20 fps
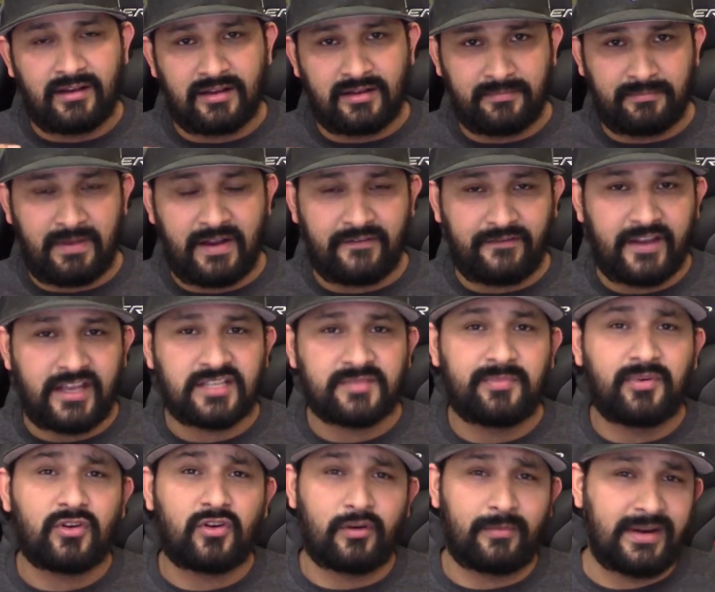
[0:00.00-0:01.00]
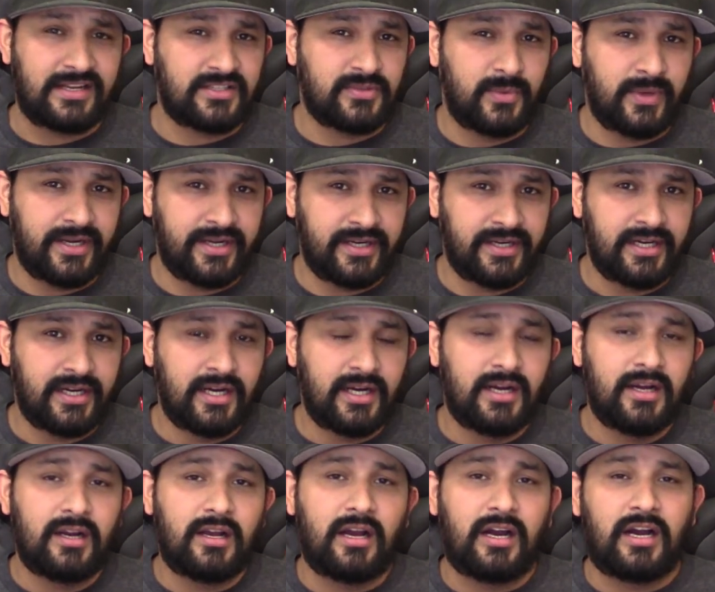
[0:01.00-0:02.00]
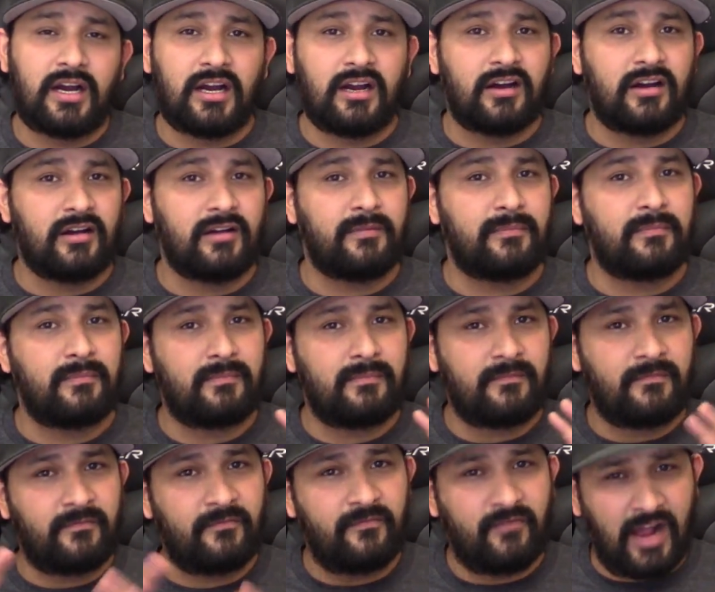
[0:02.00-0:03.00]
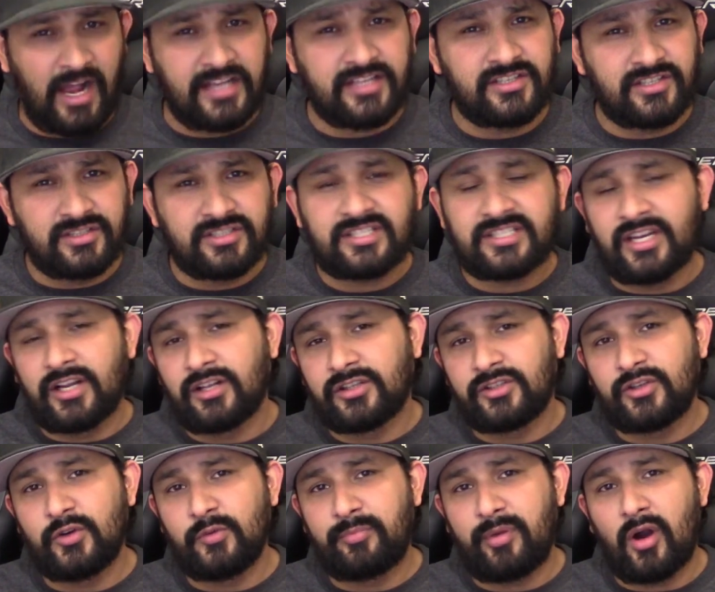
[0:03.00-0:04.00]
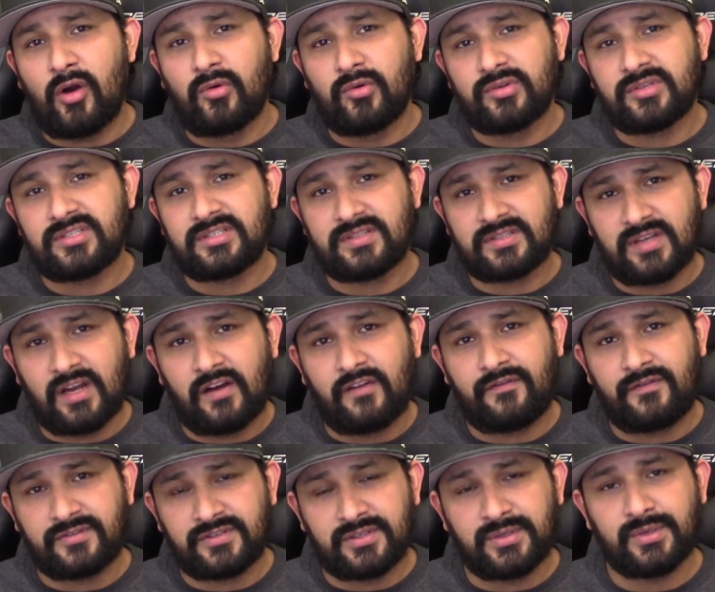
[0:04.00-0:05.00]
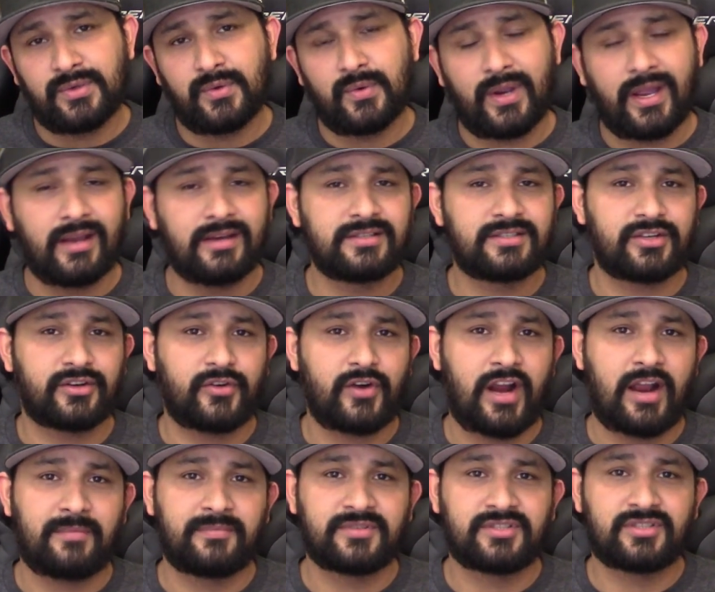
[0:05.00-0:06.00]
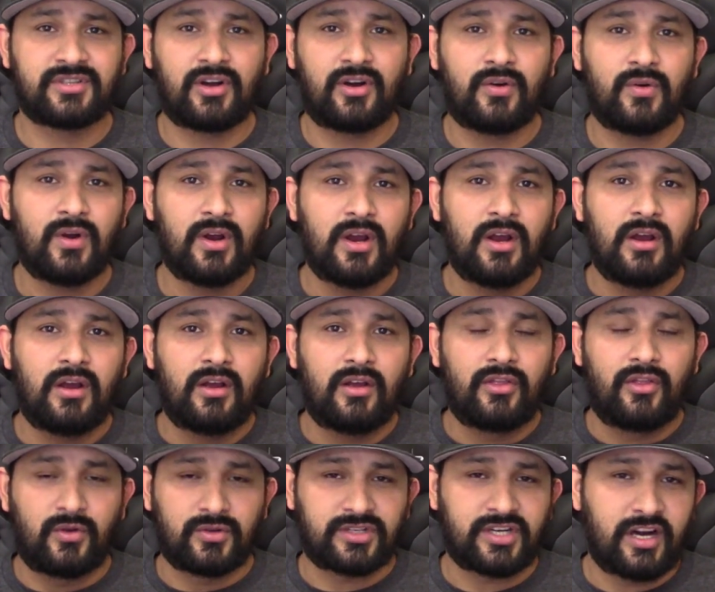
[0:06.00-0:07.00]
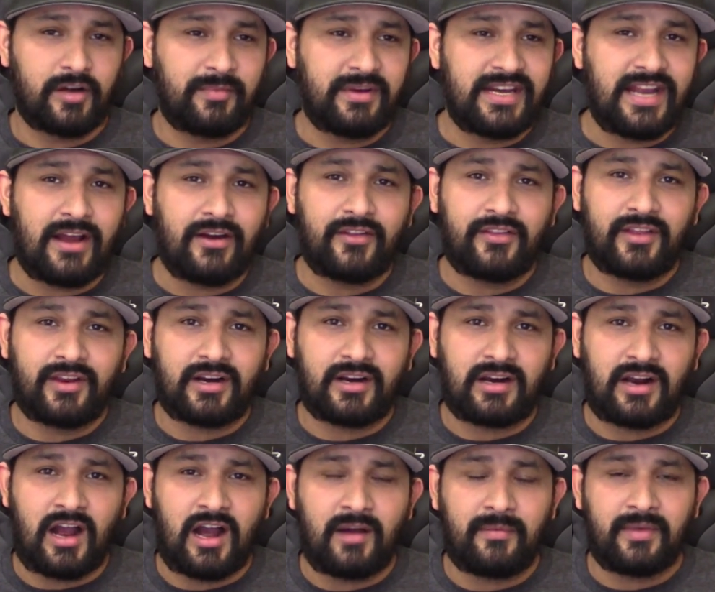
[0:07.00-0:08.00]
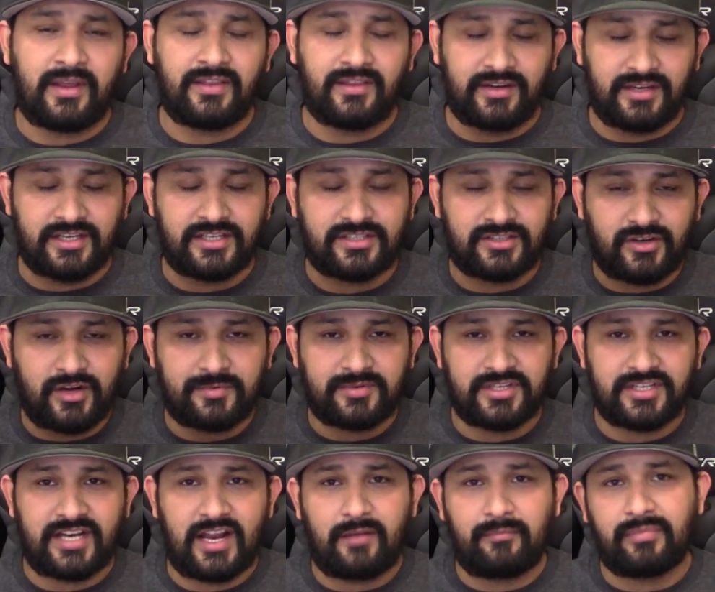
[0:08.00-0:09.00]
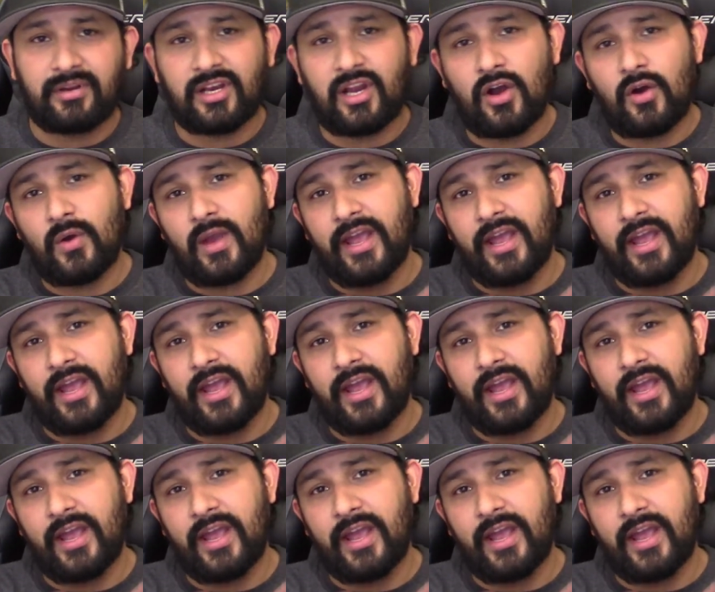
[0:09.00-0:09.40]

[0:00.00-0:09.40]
my Facebook or my Twitter, I still do post stuff to Instagram, so those are going to be down in the description down below.